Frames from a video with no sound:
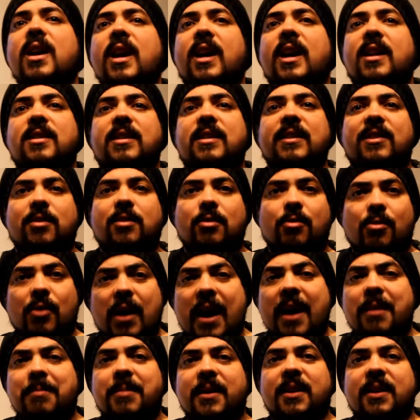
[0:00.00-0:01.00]
and
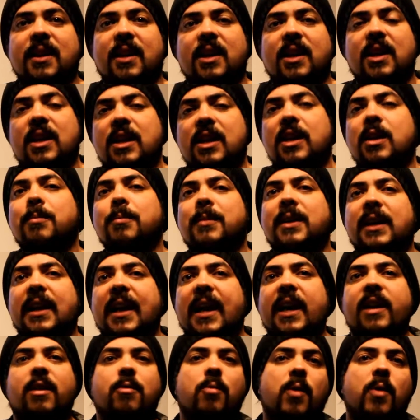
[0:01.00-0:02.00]
describe it in
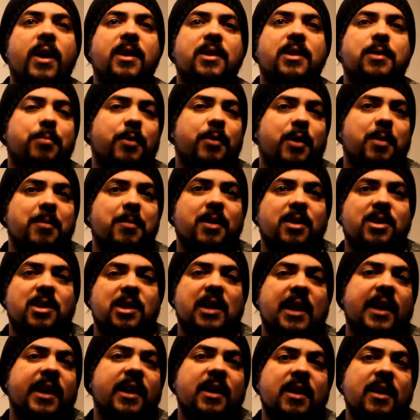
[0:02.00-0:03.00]
human-like ways, pretty much
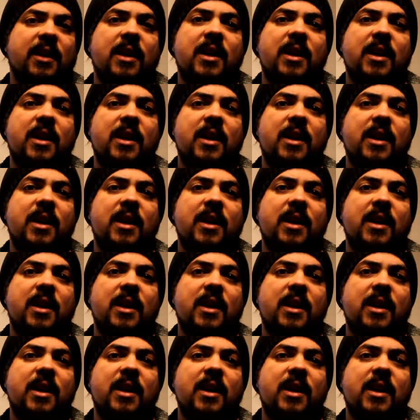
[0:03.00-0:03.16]
like